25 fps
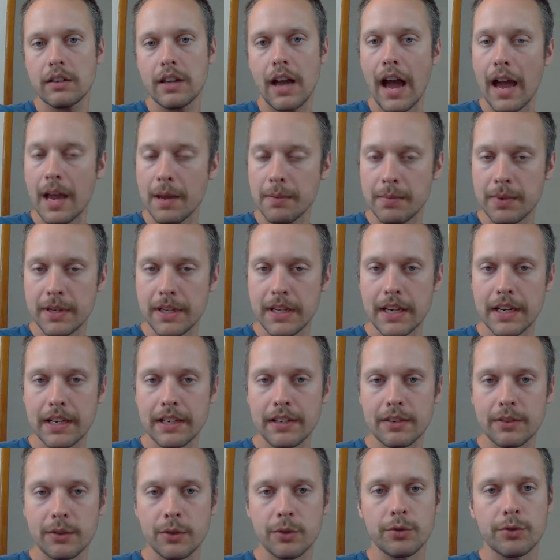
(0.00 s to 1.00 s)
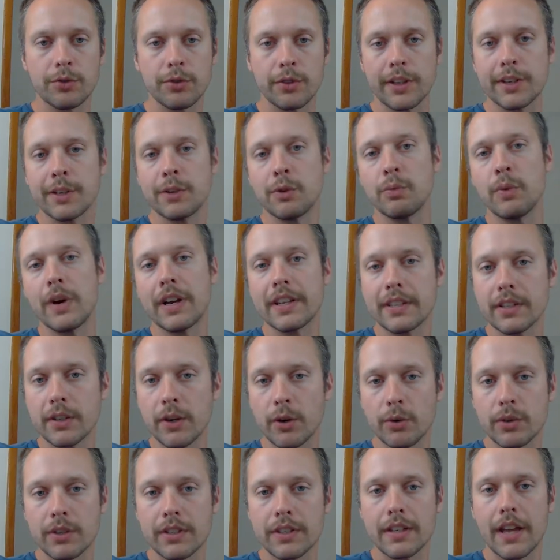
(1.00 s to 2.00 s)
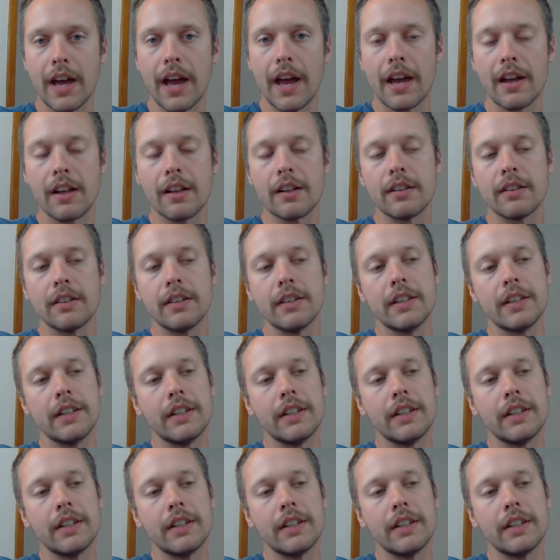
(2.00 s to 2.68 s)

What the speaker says: IPAs. Those are like your West Coast style.